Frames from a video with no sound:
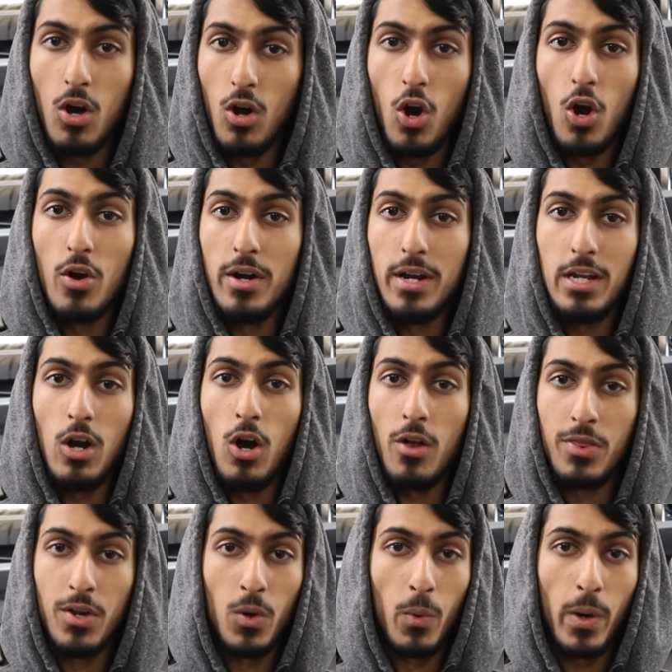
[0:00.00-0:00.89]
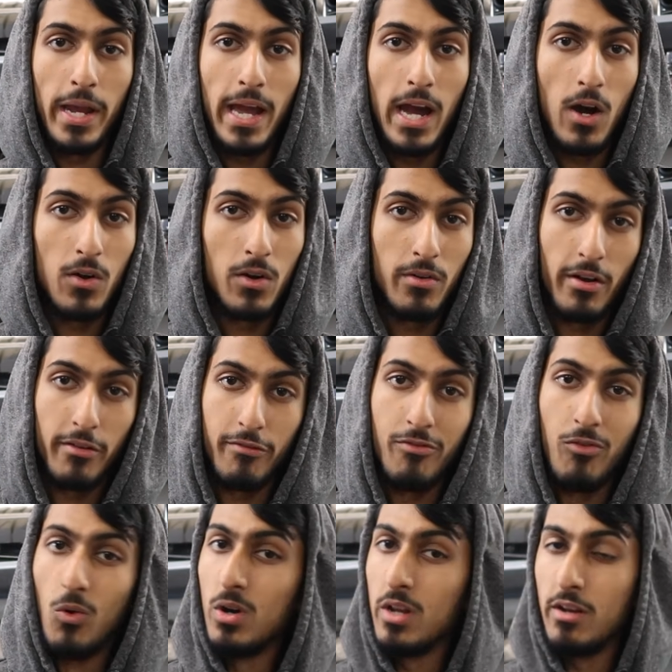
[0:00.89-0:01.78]
already on their way out around
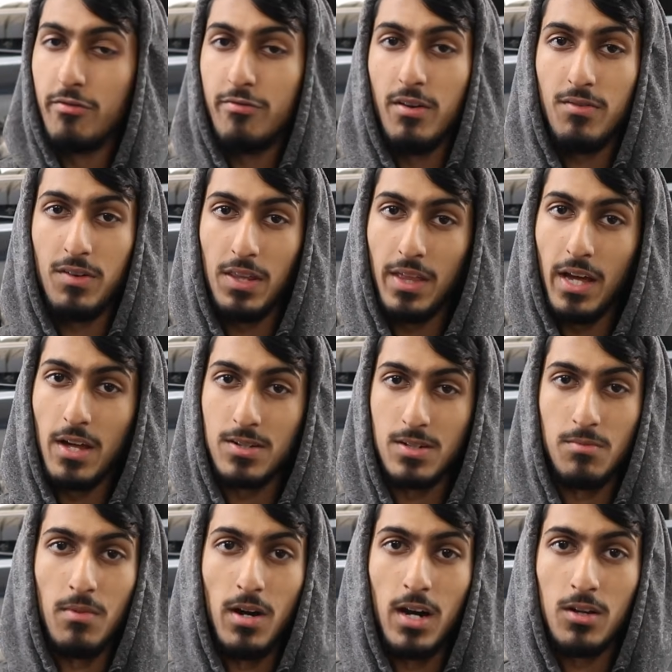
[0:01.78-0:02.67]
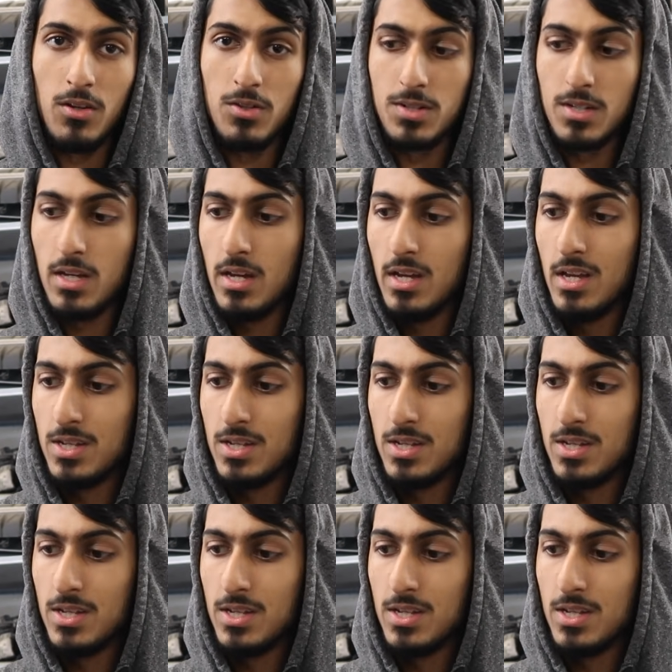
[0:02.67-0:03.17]
40 to 50,000 miles.